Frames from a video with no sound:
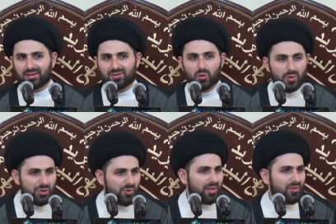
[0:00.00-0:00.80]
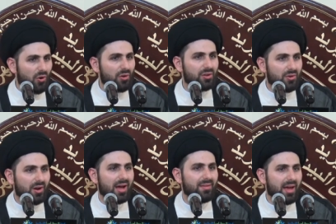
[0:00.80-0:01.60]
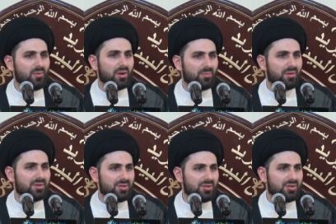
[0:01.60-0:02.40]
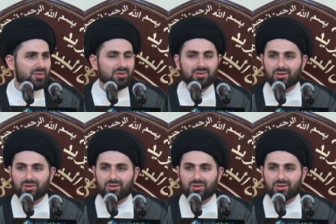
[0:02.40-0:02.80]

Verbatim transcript: Do we treat the Holy Quran that way, brothers and sisters,